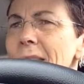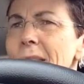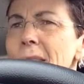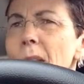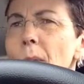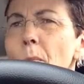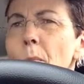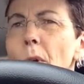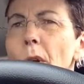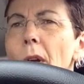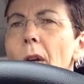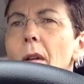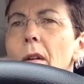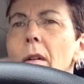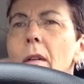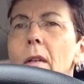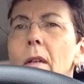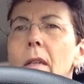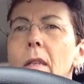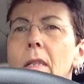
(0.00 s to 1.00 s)
somewhere
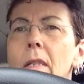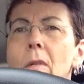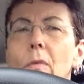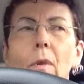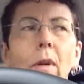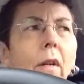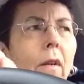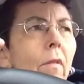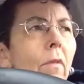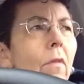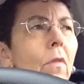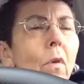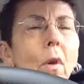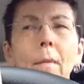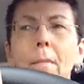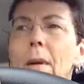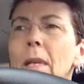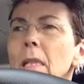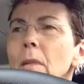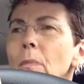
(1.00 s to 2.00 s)
it's around. So
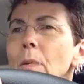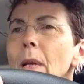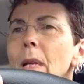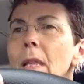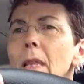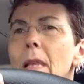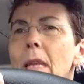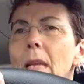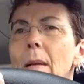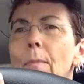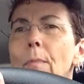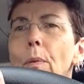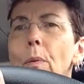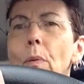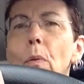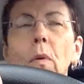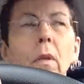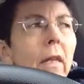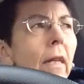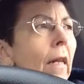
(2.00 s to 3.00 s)
it must be the
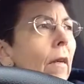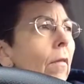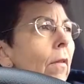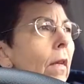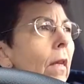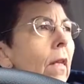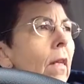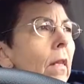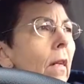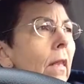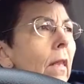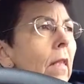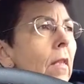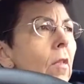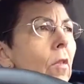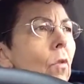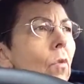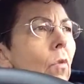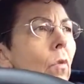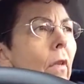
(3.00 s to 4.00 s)
pool area, not the
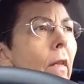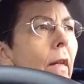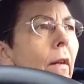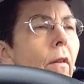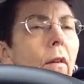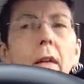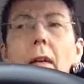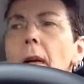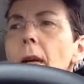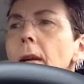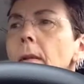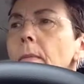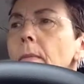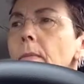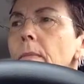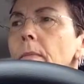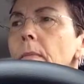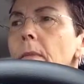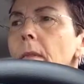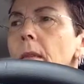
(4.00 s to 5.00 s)
school area,
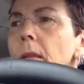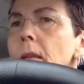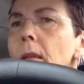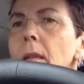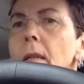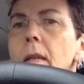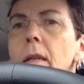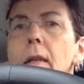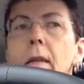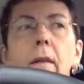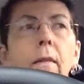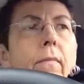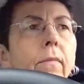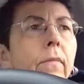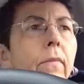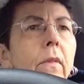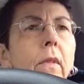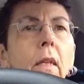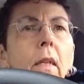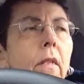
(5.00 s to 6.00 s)

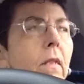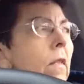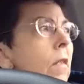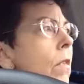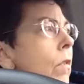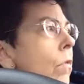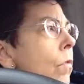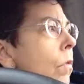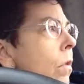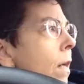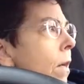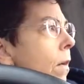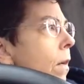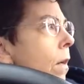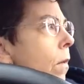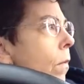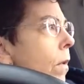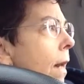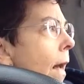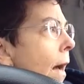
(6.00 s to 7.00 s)
because the school
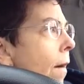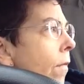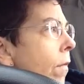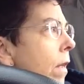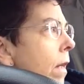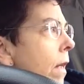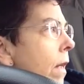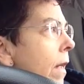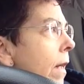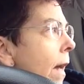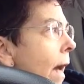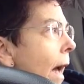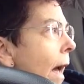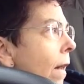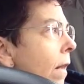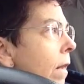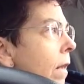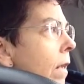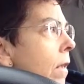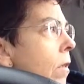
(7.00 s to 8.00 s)
area would have the
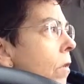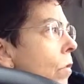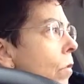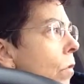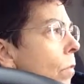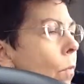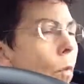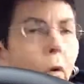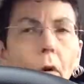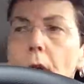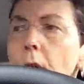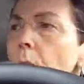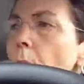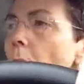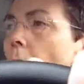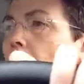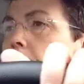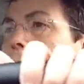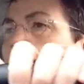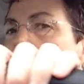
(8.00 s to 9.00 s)
Catholic school board
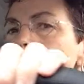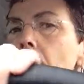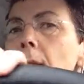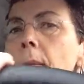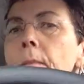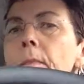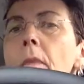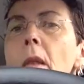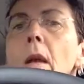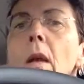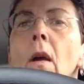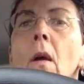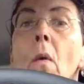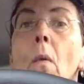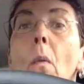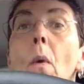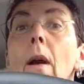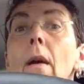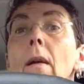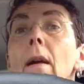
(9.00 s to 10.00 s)
Wi-Fi,
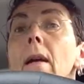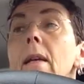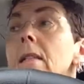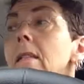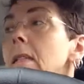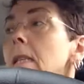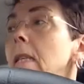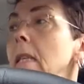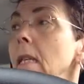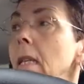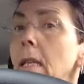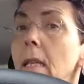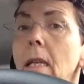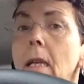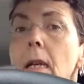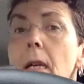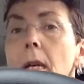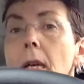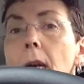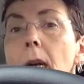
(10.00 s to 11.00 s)
whereas the
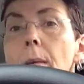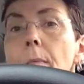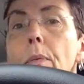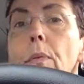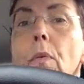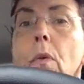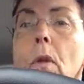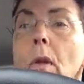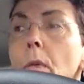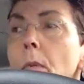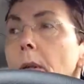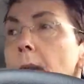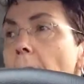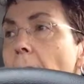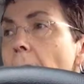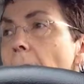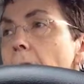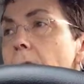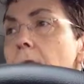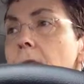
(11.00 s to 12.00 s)
pool would
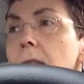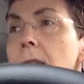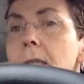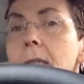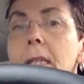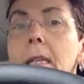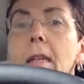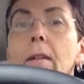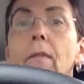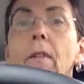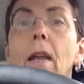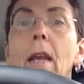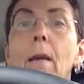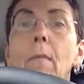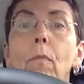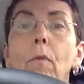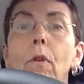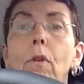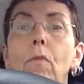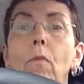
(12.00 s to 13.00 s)
have the City of
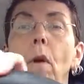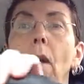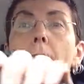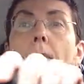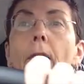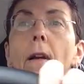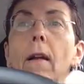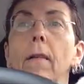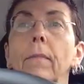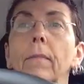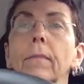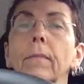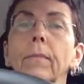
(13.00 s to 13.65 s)
Cambridge Wi-Fi.